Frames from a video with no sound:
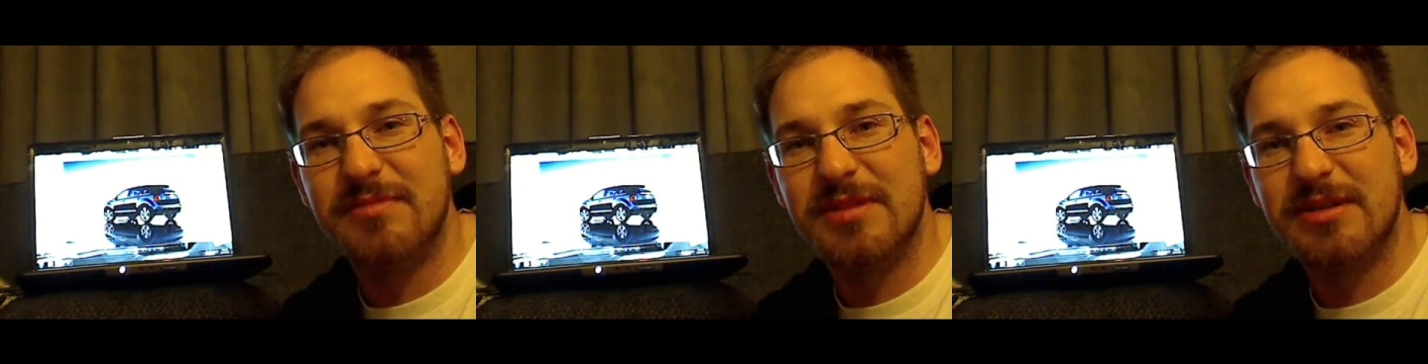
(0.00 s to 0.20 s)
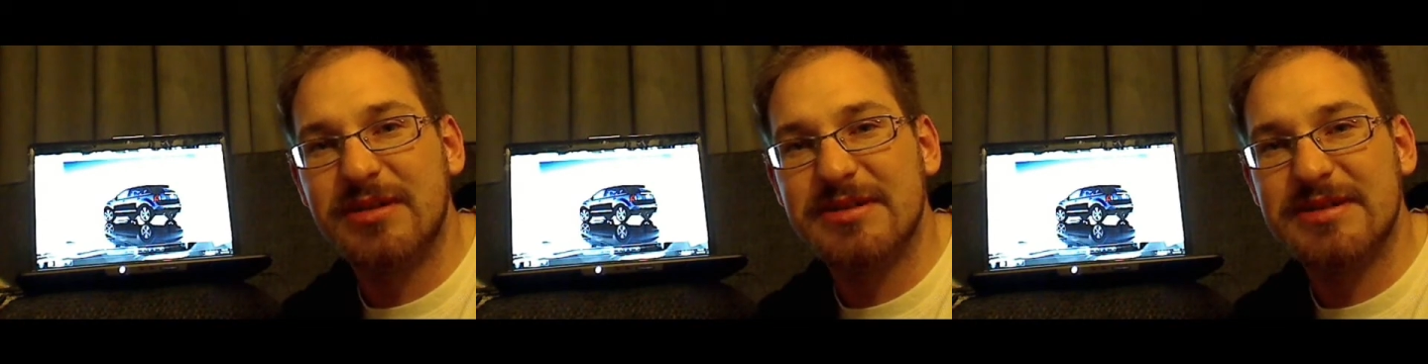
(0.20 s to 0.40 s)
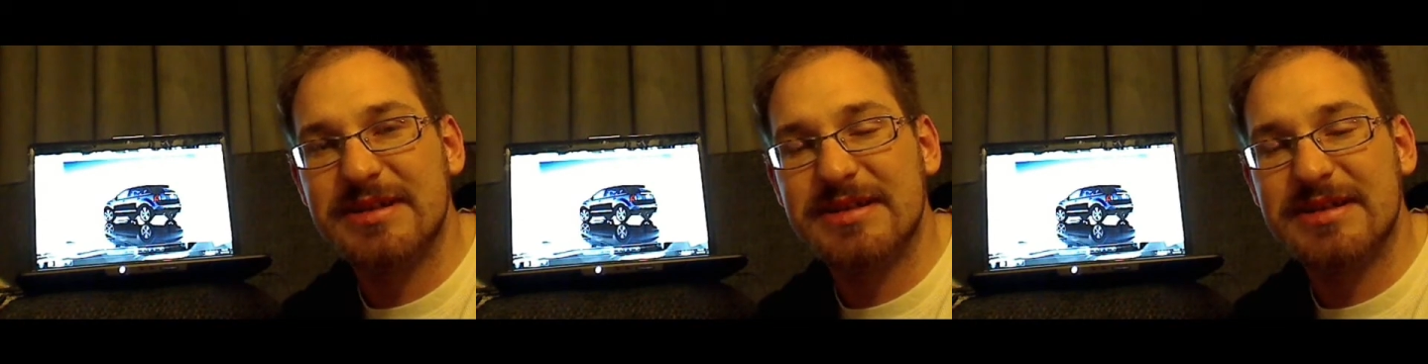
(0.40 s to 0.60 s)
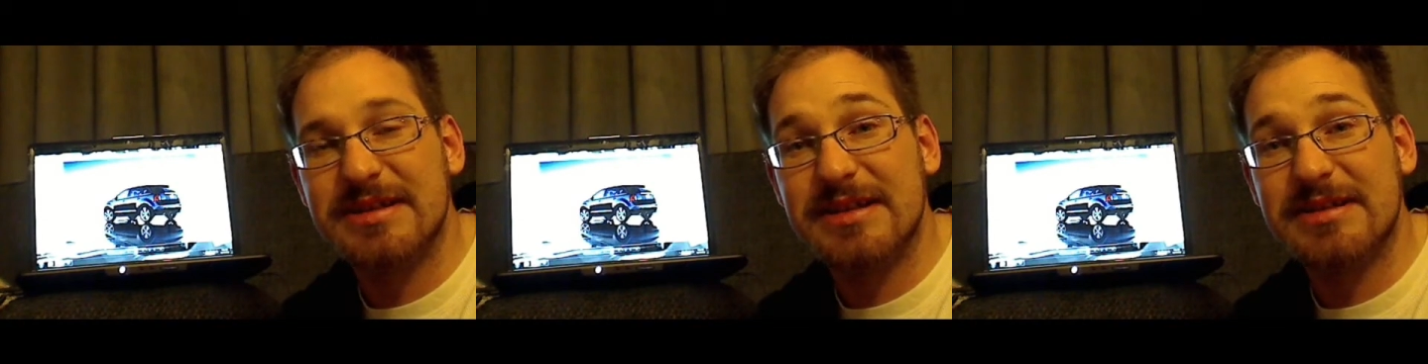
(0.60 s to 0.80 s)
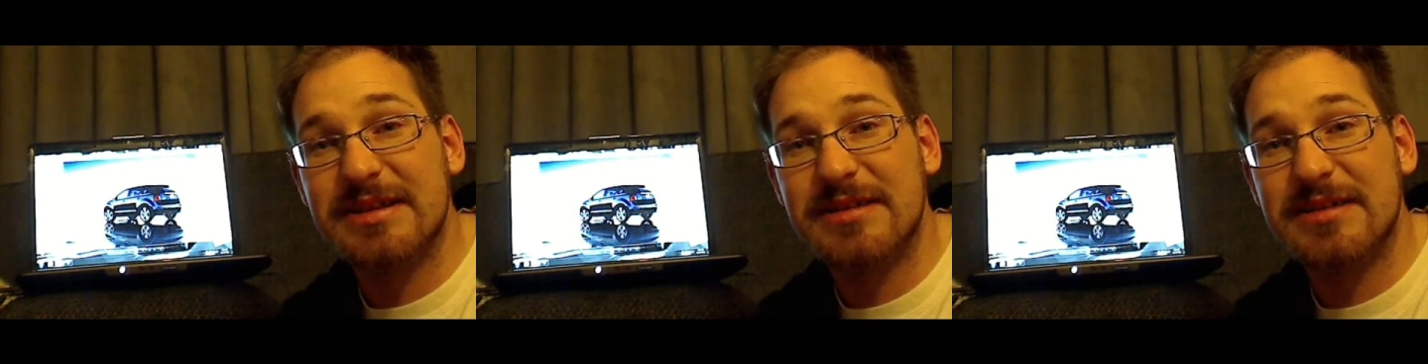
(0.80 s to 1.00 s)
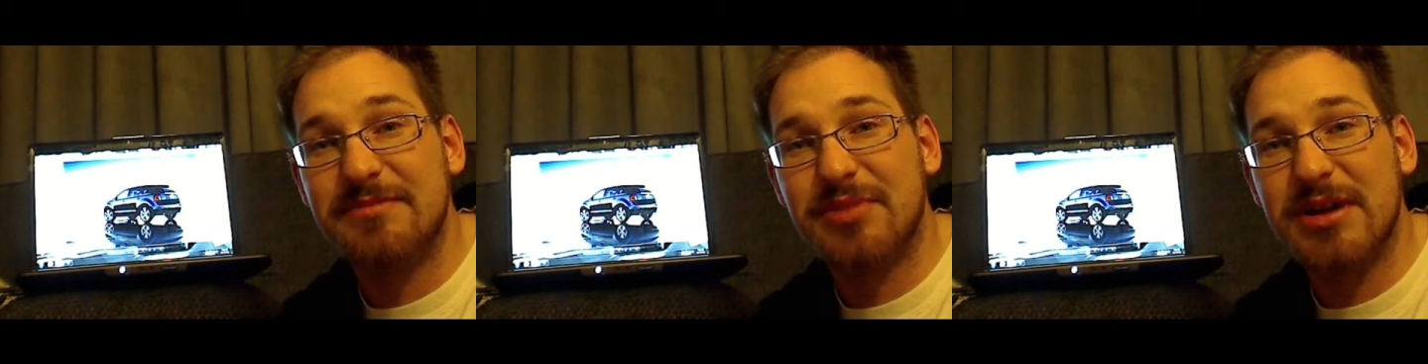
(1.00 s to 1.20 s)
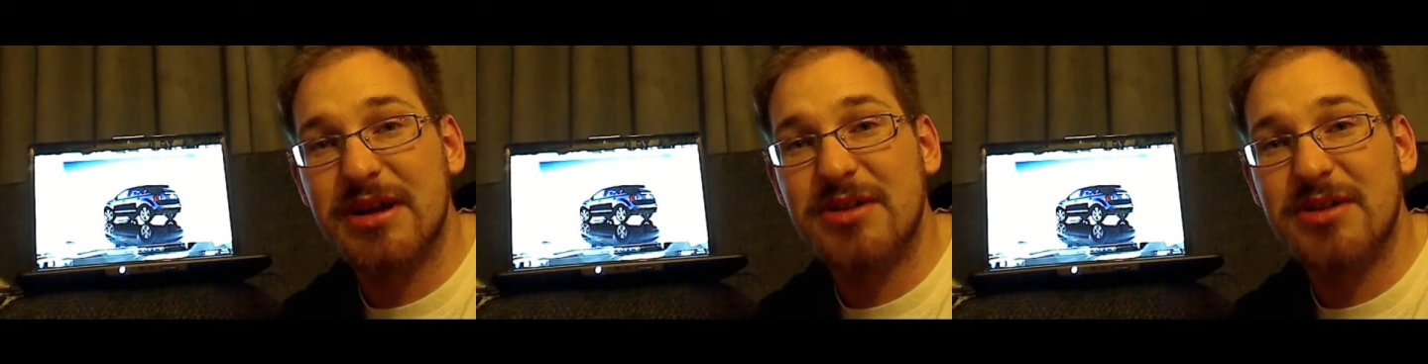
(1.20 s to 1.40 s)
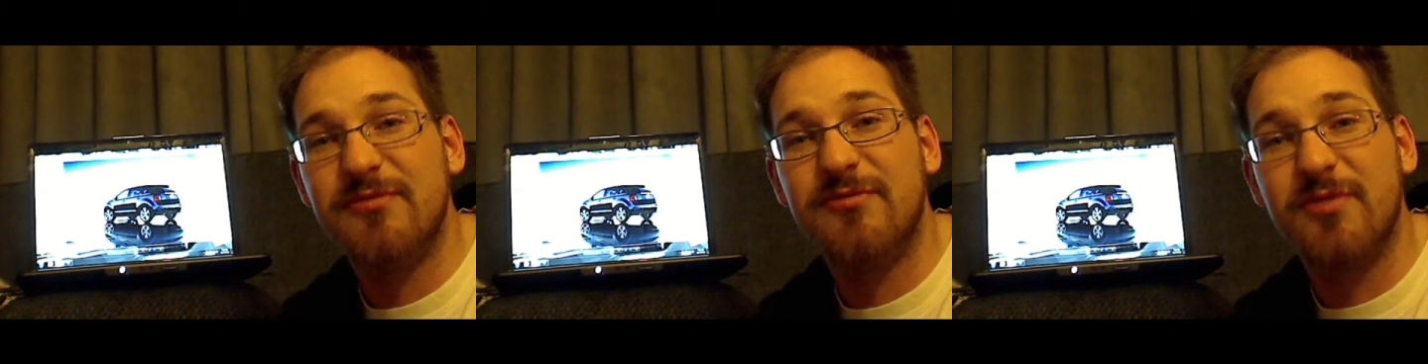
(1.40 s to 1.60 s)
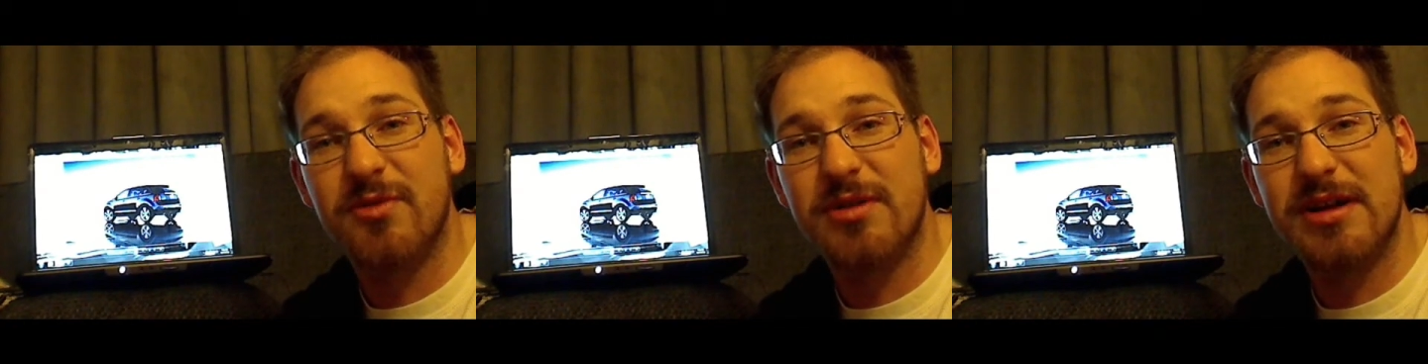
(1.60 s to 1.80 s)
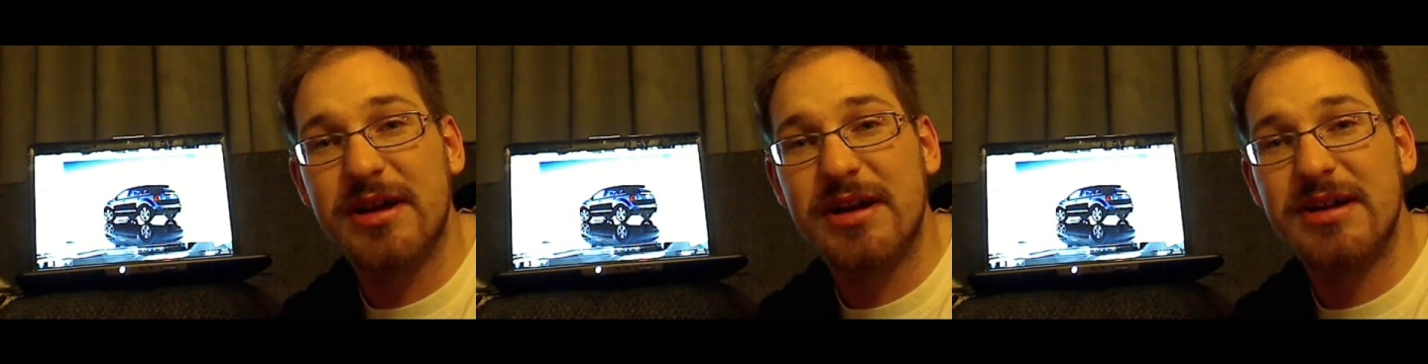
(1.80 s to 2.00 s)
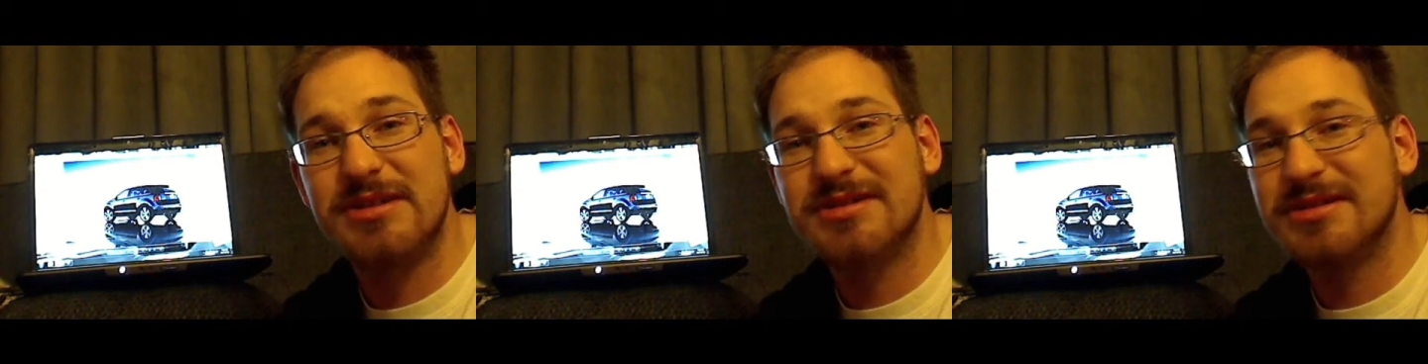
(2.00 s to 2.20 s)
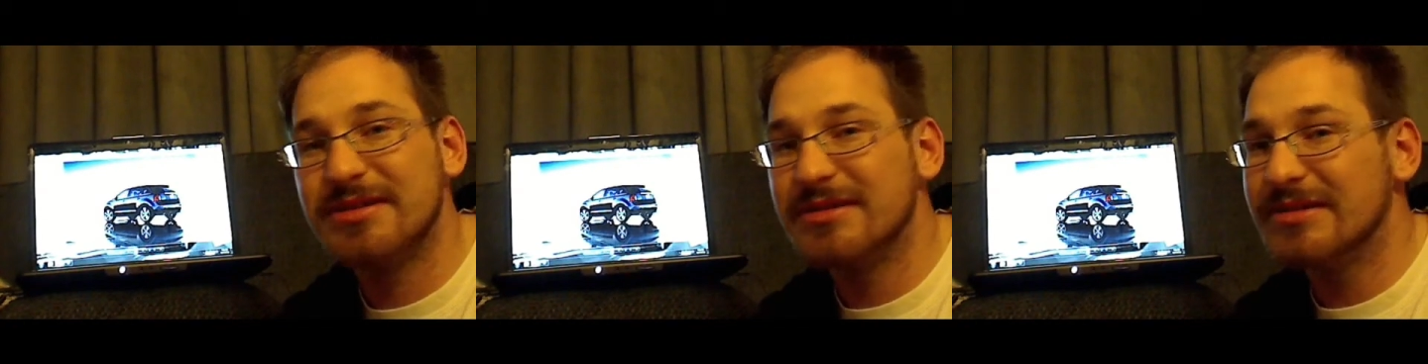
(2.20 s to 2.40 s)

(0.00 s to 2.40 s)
or 6 out of 10 brand new Ford Edge